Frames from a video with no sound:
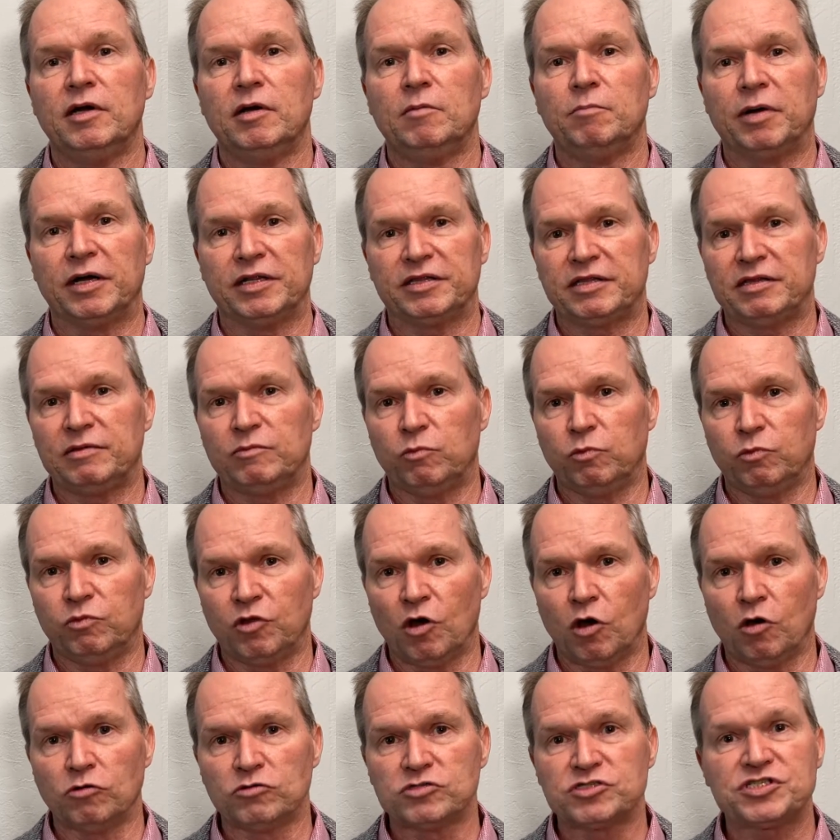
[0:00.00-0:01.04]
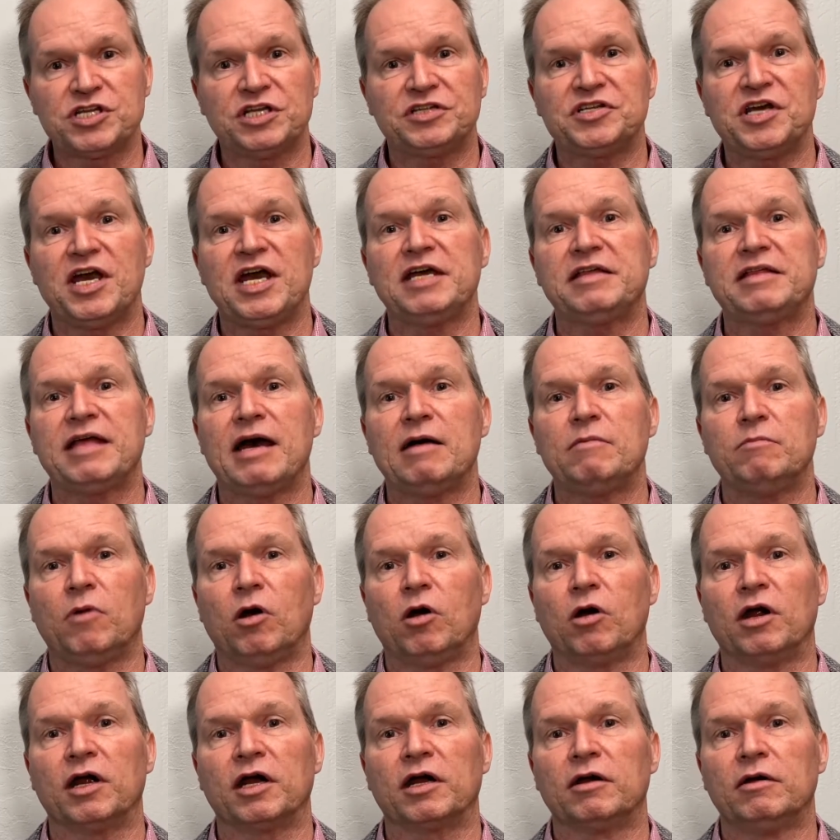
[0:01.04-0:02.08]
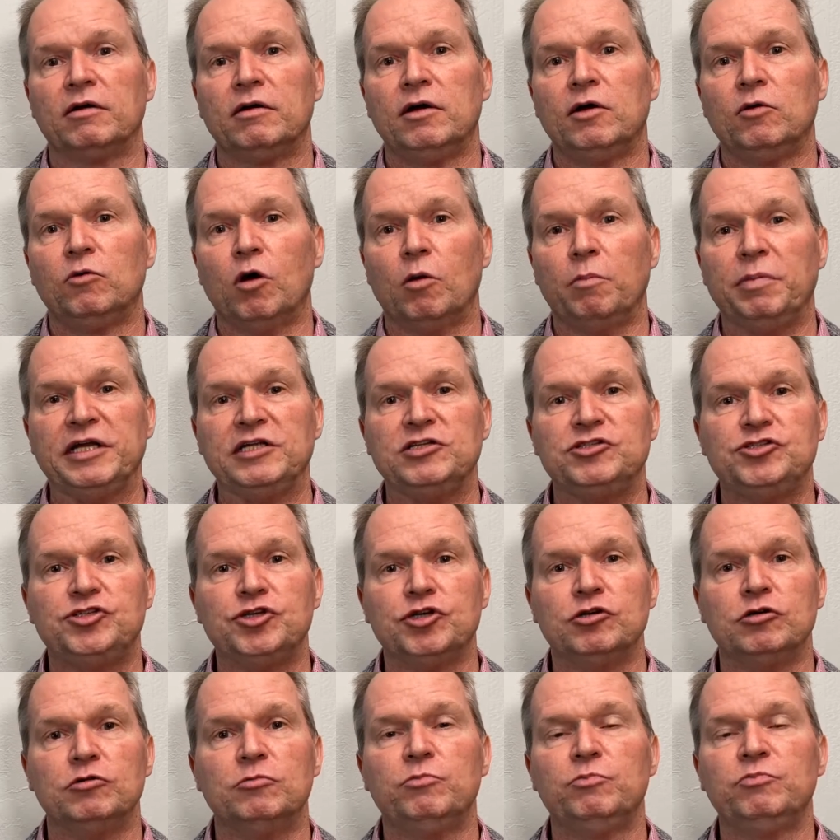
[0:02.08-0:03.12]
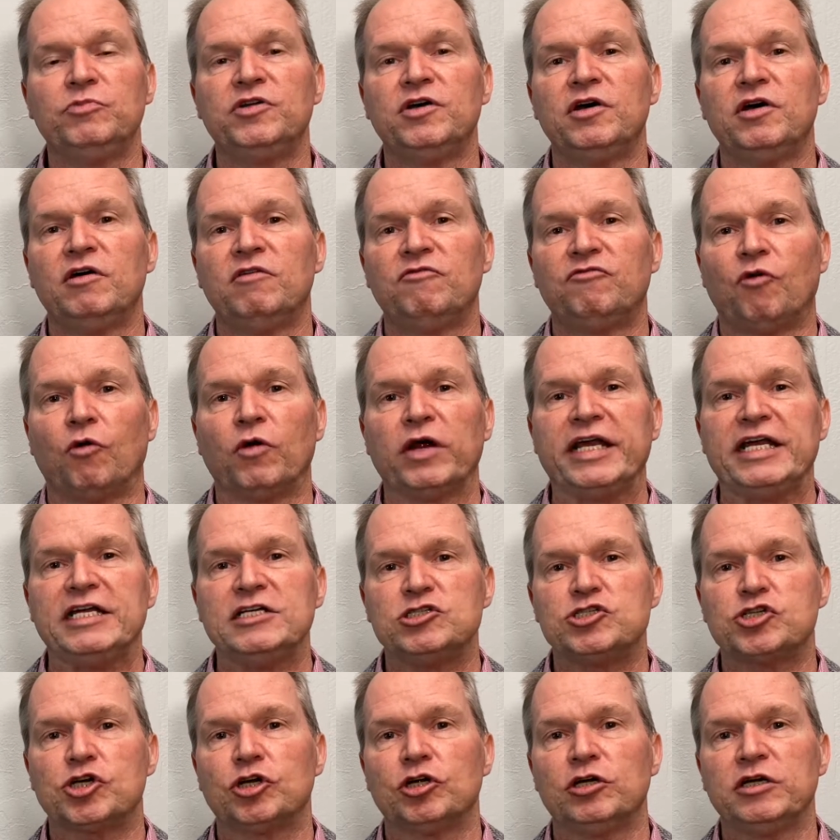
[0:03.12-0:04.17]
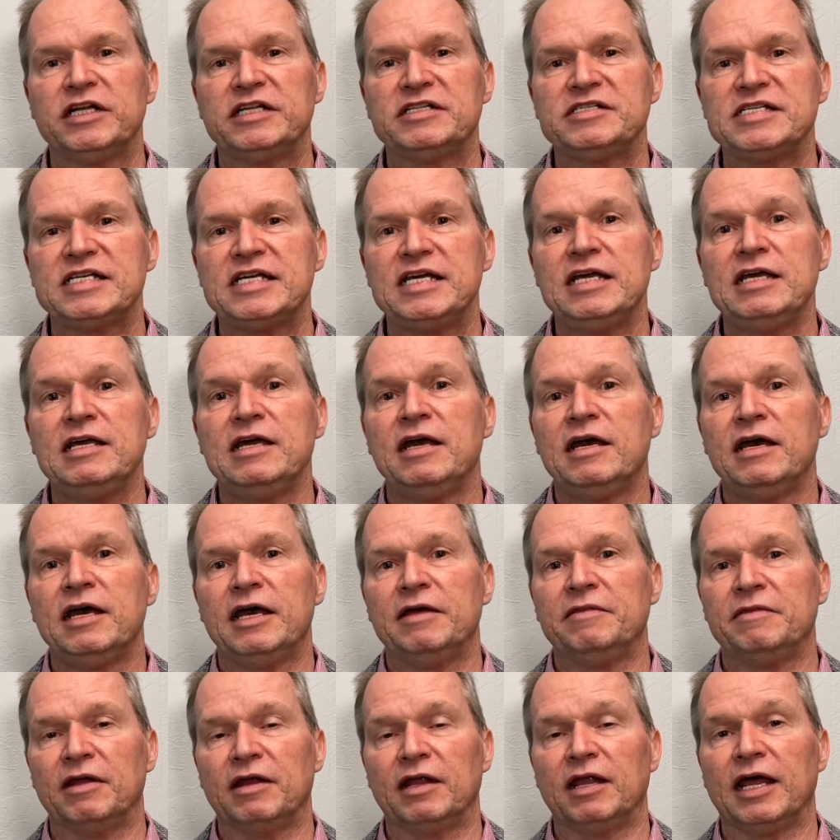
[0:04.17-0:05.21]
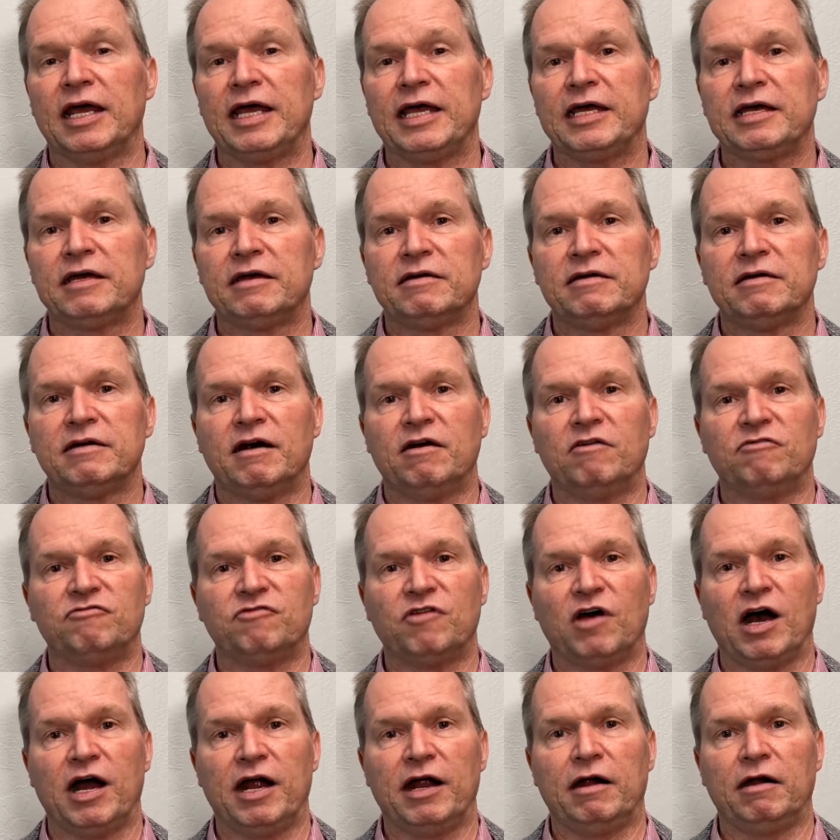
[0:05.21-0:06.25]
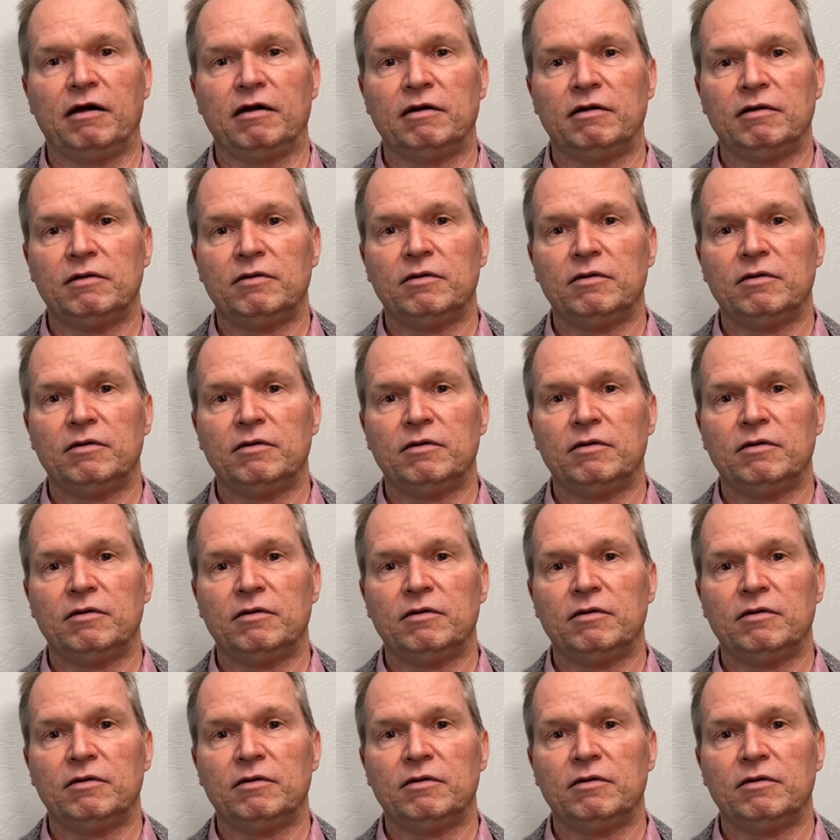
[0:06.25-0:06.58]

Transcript: But those that take that mark will be doomed for eternity in the lake of fire.